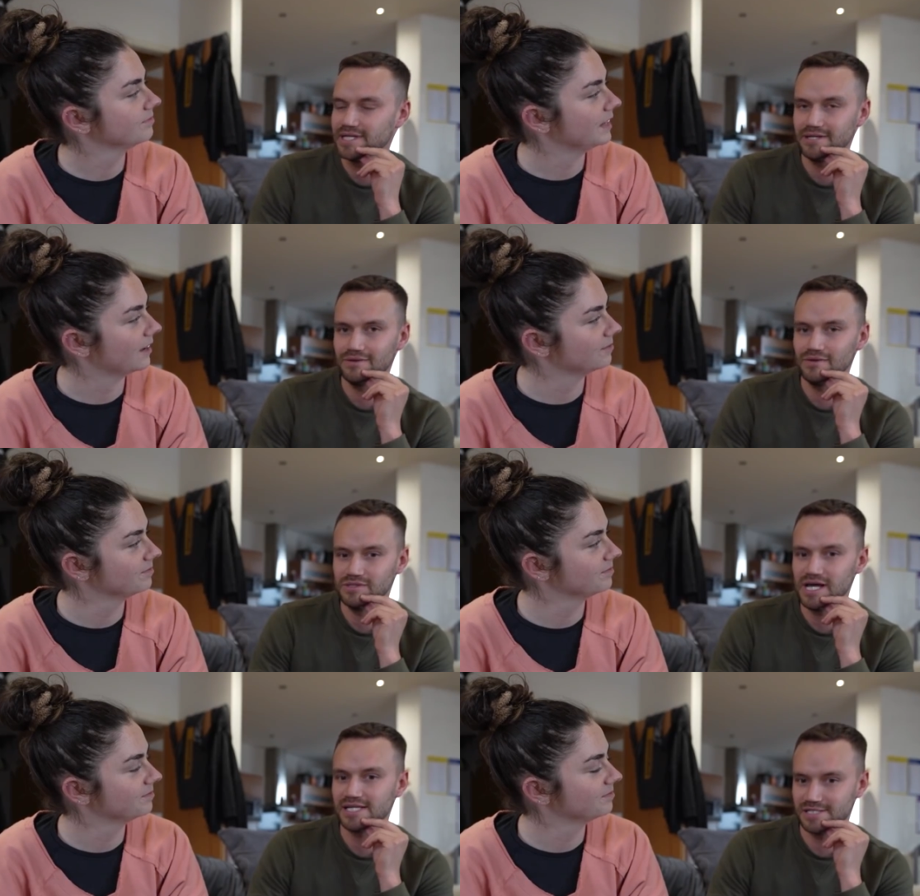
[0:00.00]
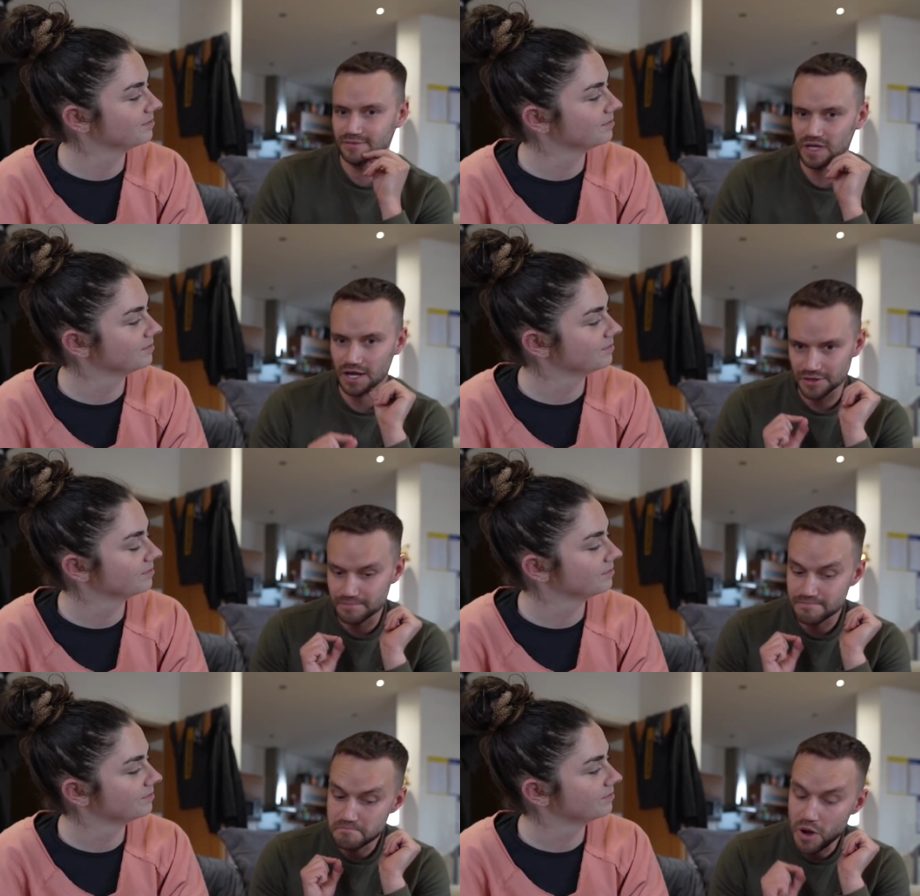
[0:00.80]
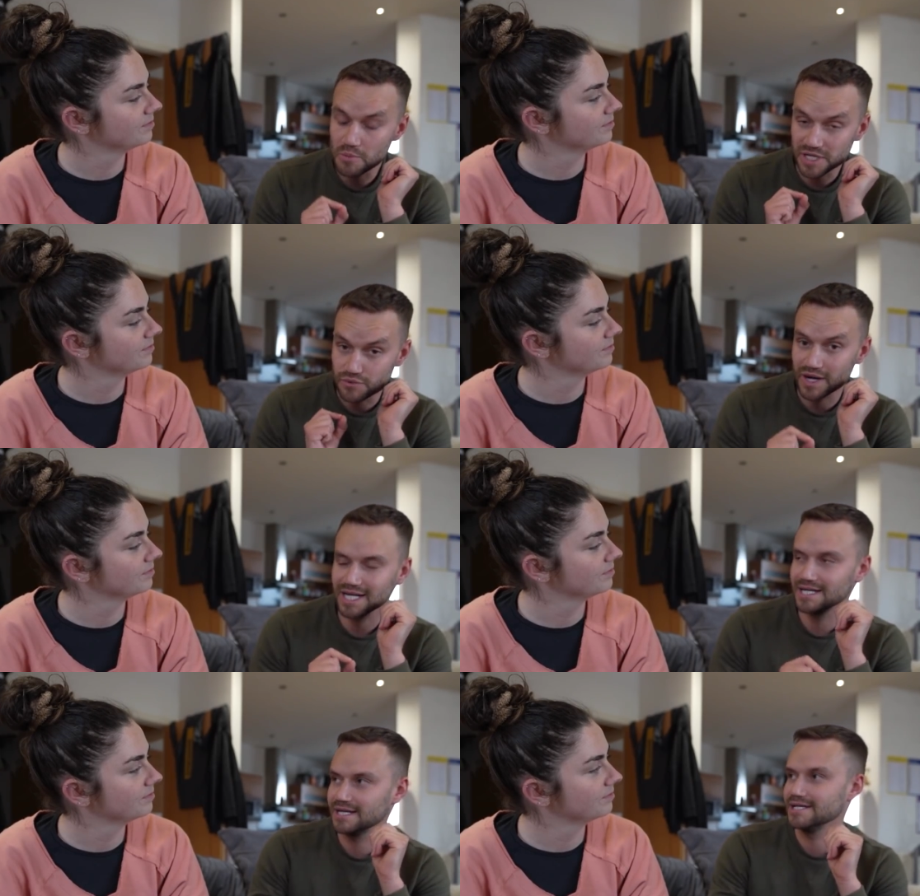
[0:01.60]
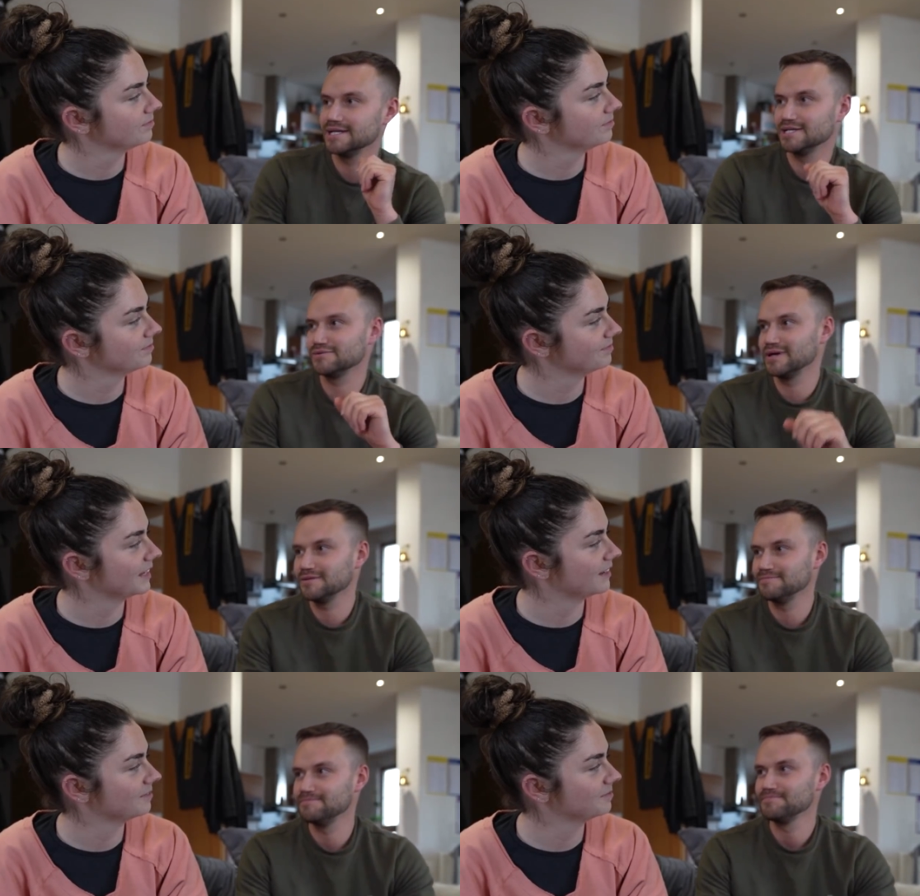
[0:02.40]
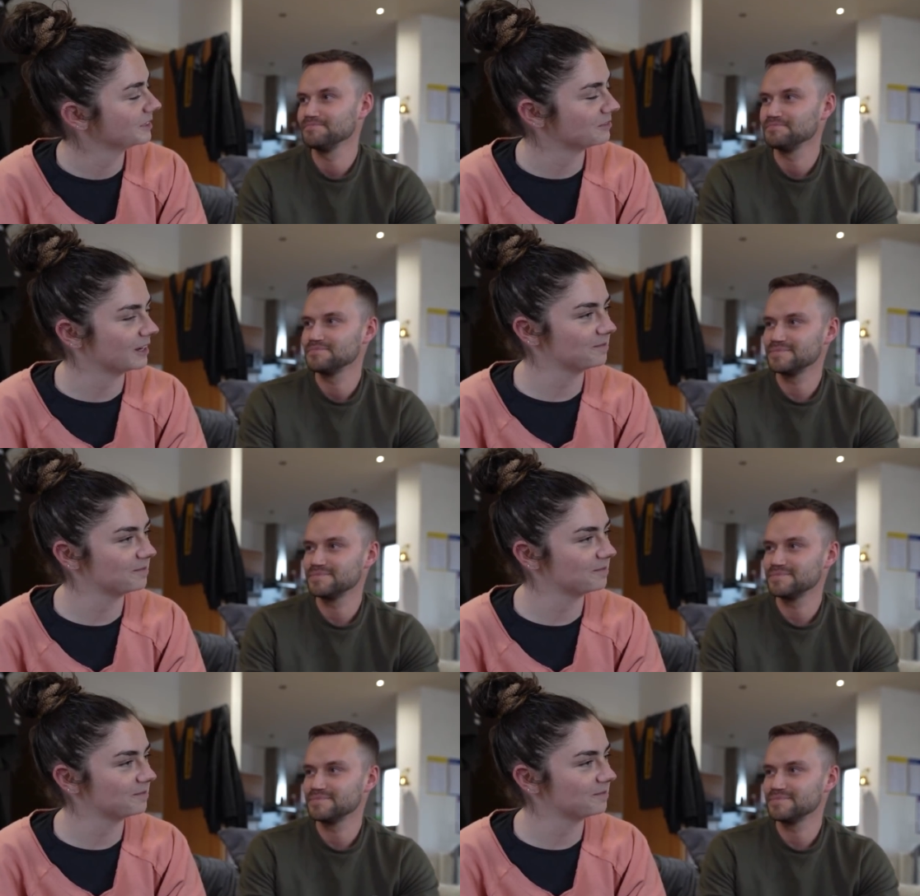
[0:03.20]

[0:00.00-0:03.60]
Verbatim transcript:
Speaker 1: Yeah. At the moment you really need it as well. Yeah, love it.